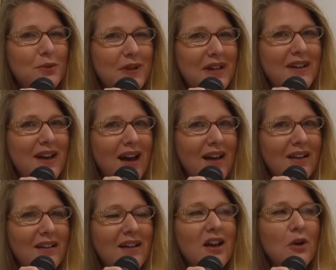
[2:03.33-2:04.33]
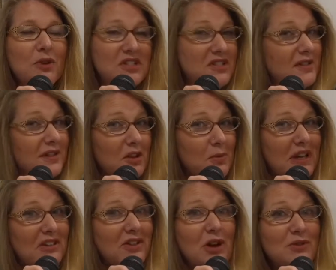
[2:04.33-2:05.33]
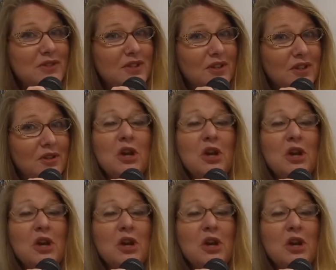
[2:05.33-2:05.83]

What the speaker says: Rica, which is a little bit closer,